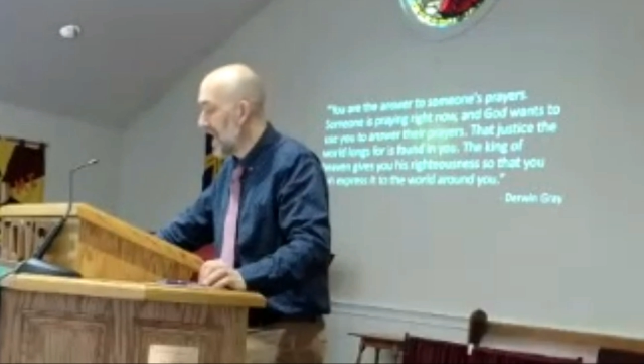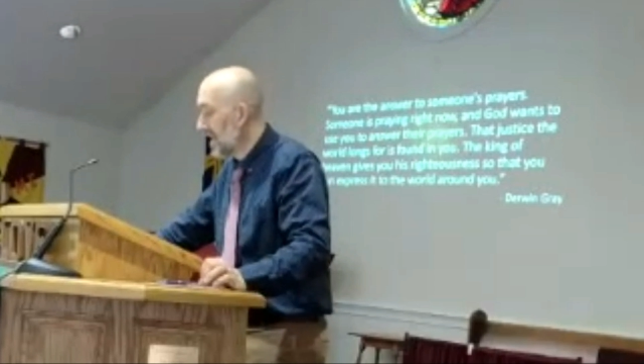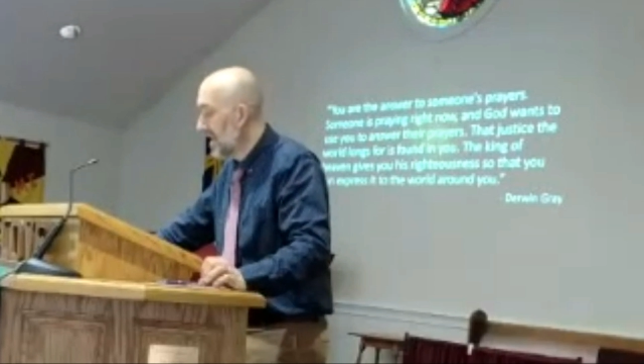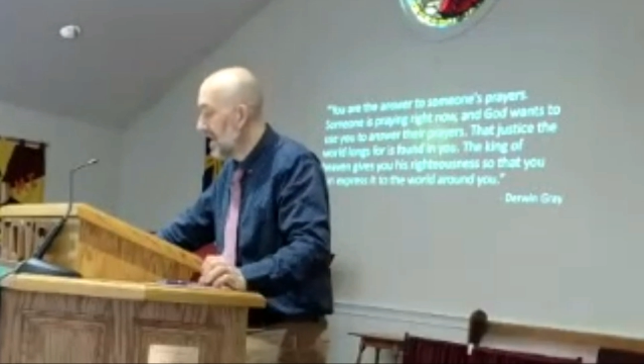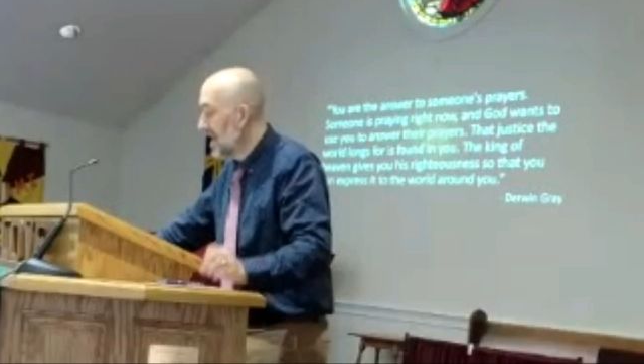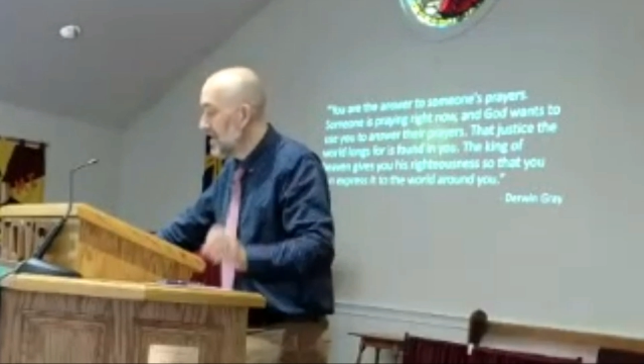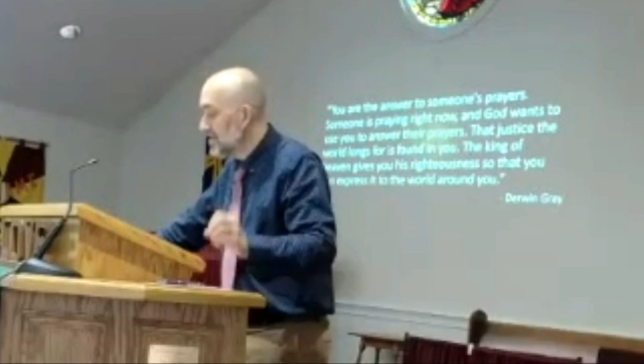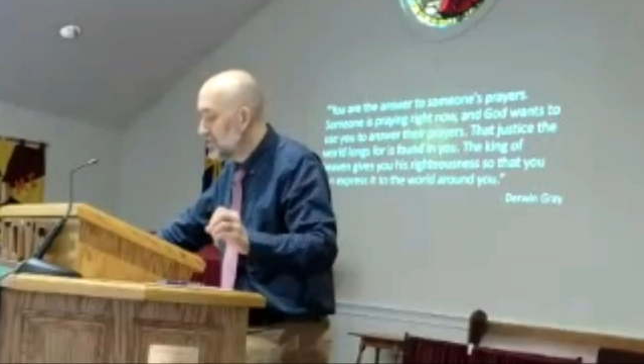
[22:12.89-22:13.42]

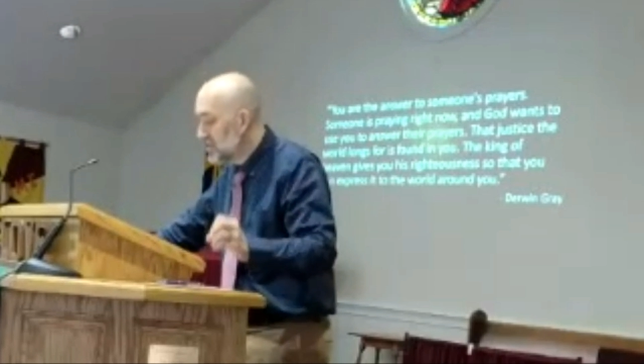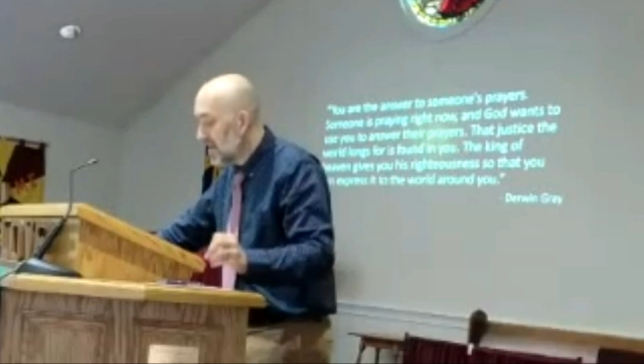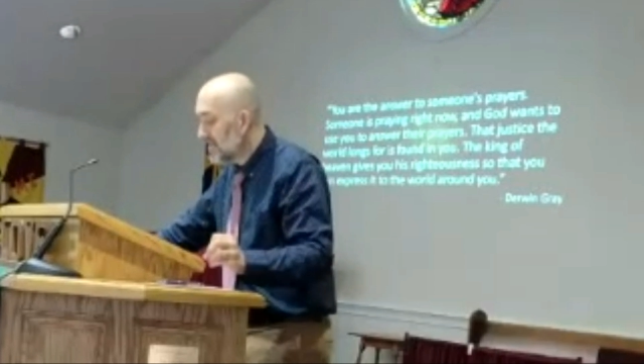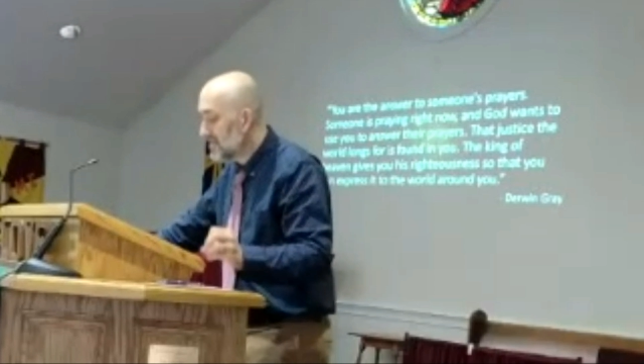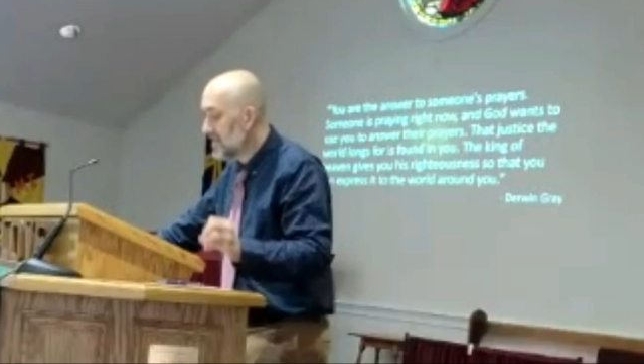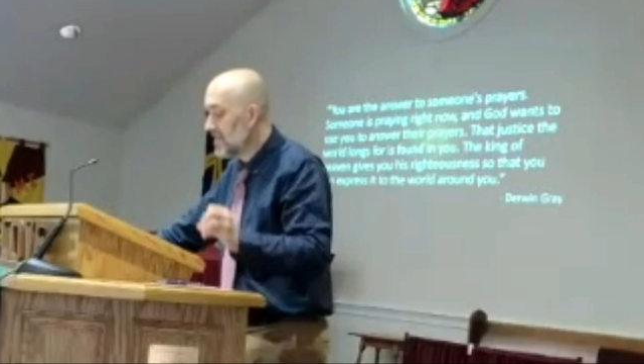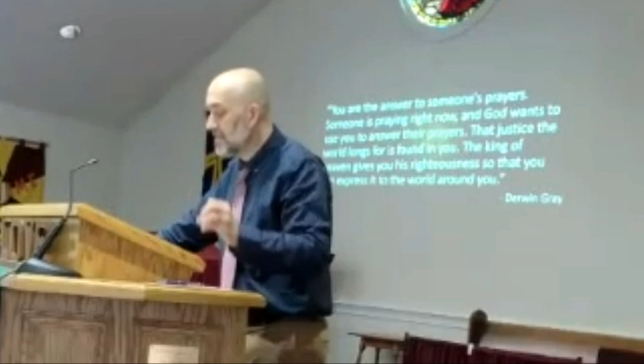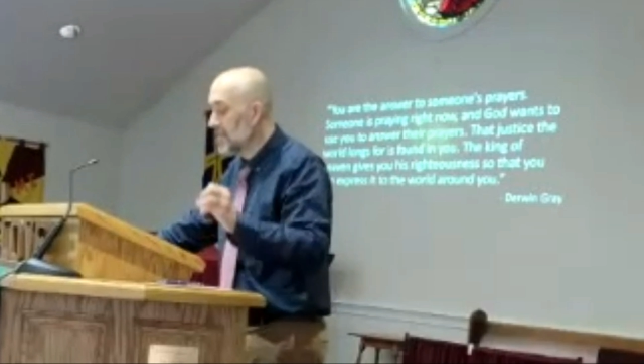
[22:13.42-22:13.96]
That
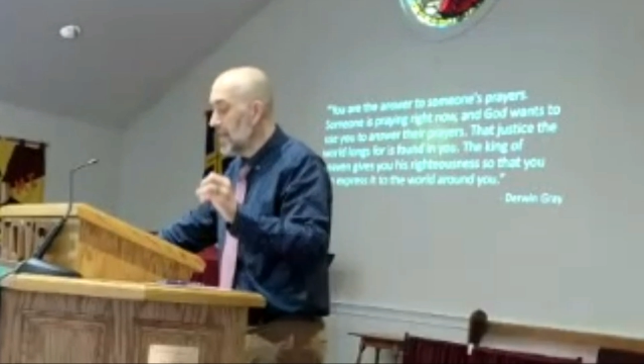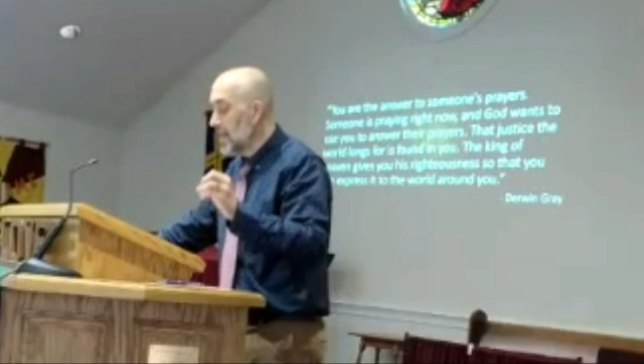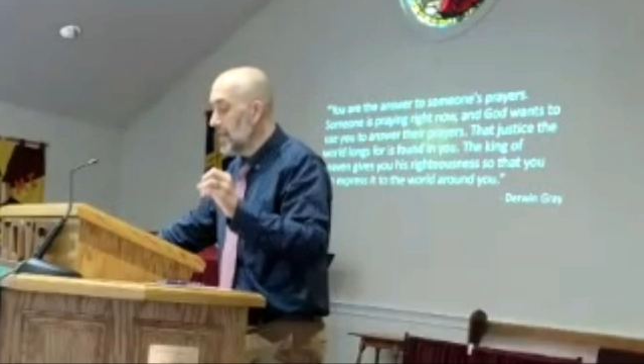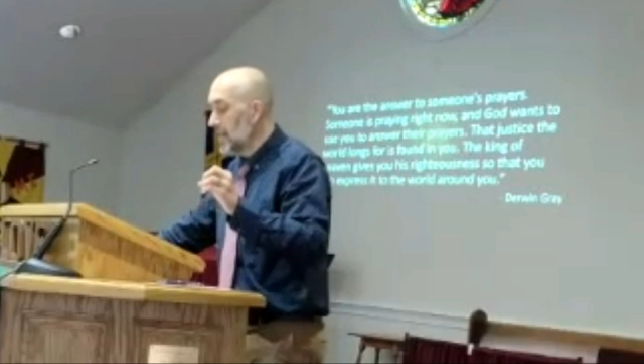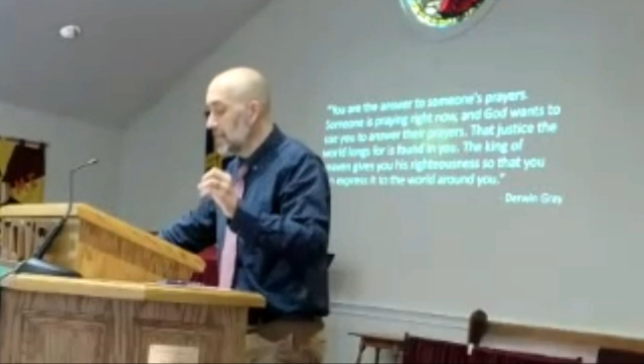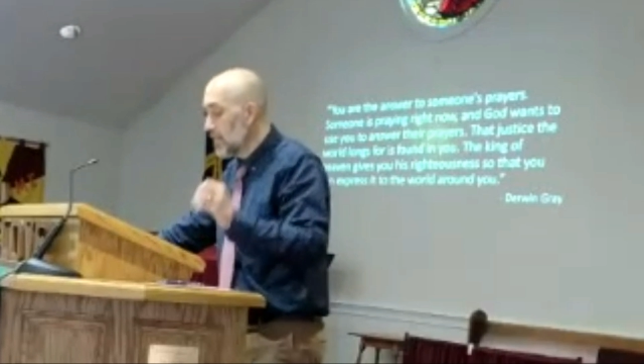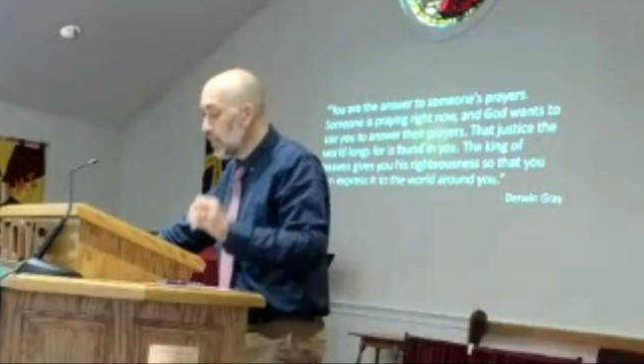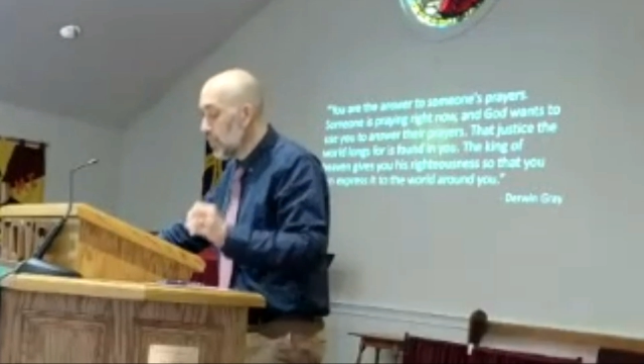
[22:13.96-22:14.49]
justice
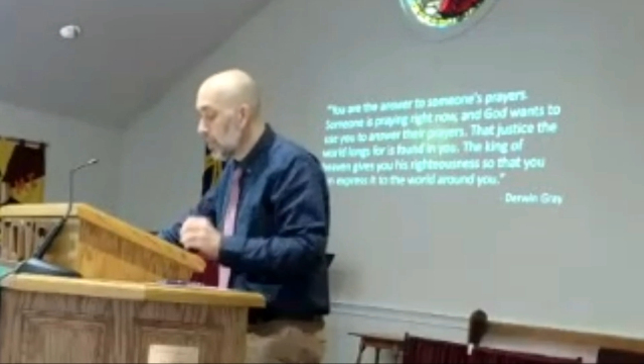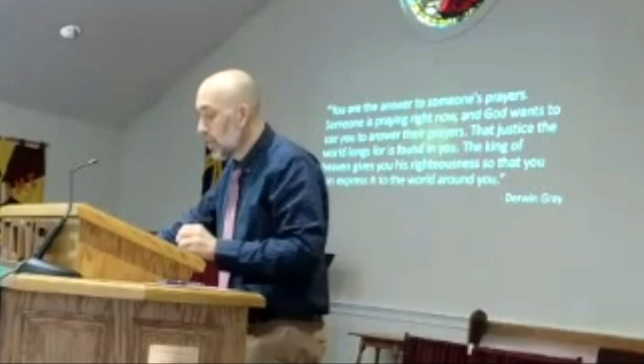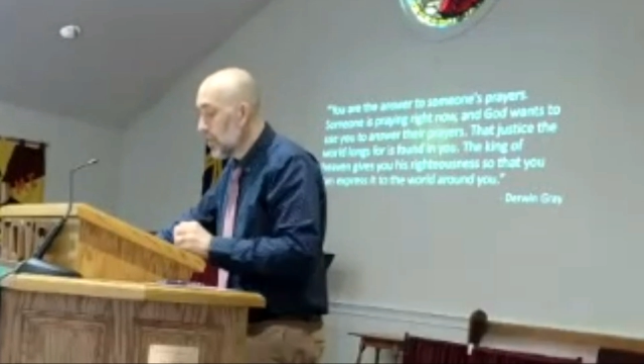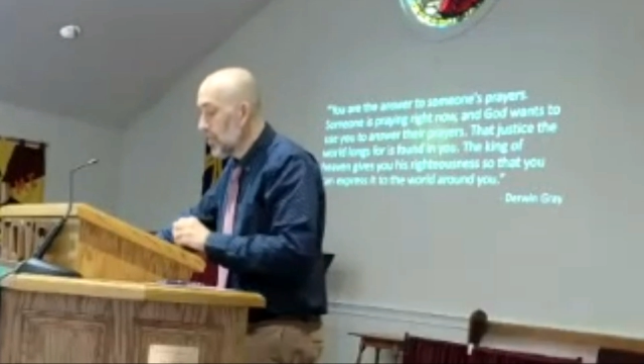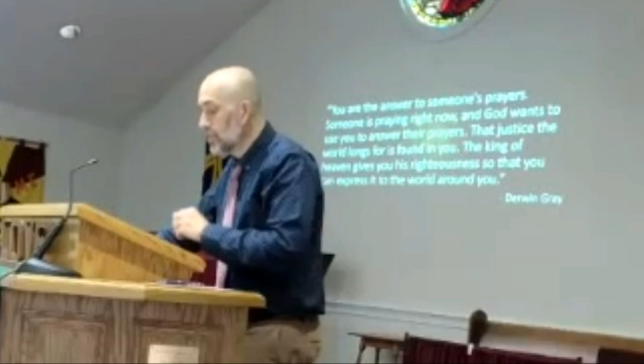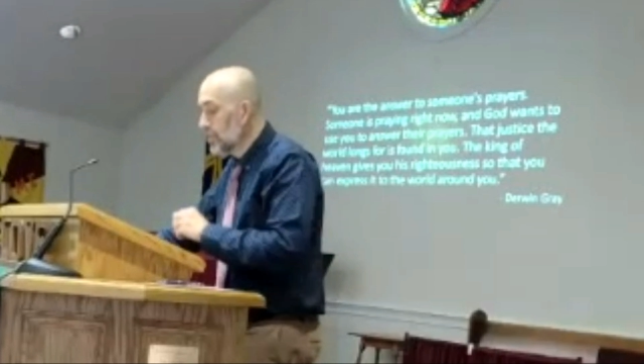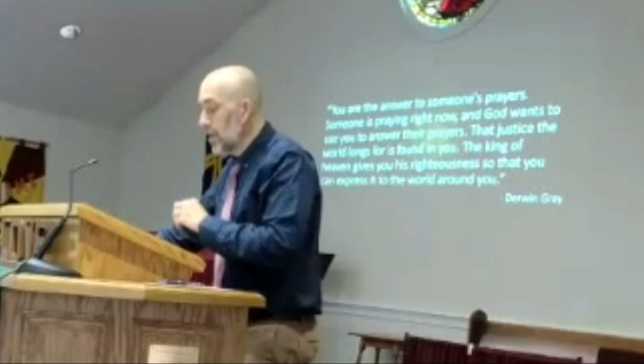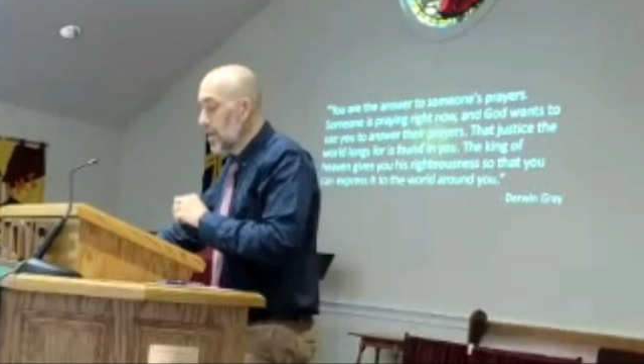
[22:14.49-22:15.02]
that the
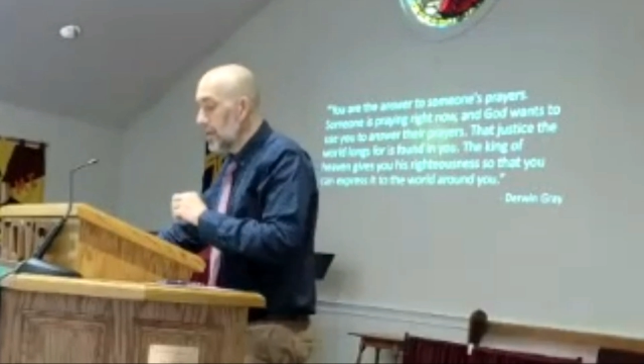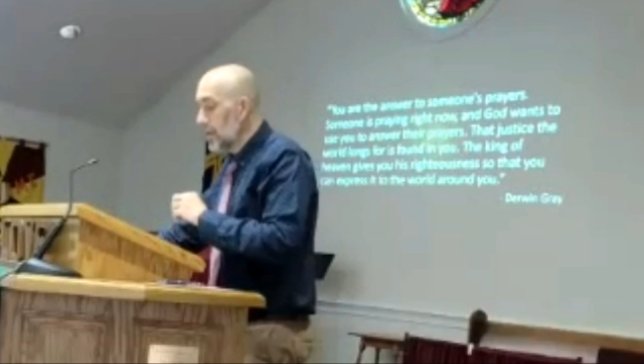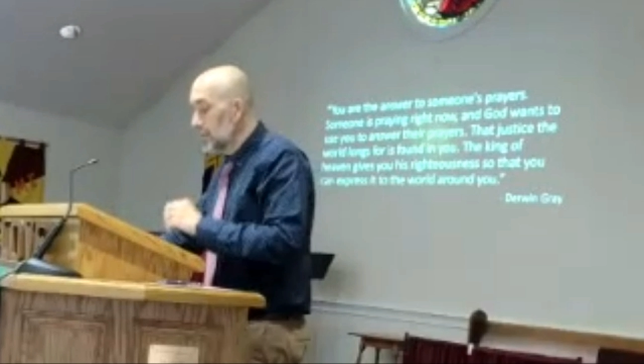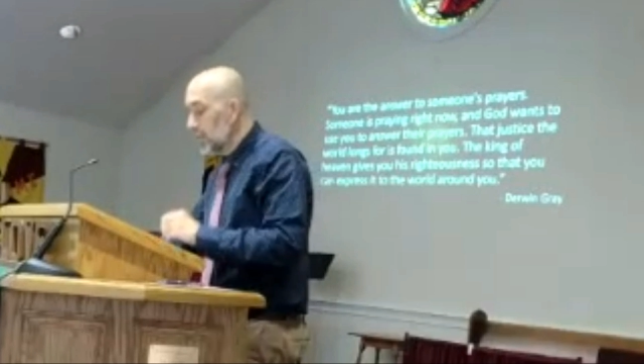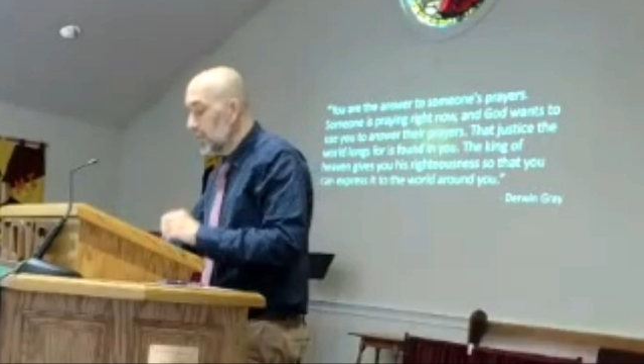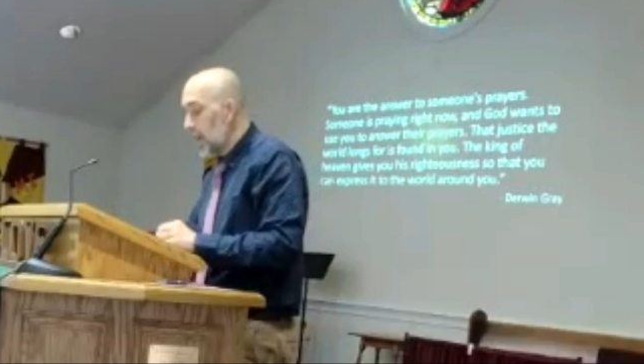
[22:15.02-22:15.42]
world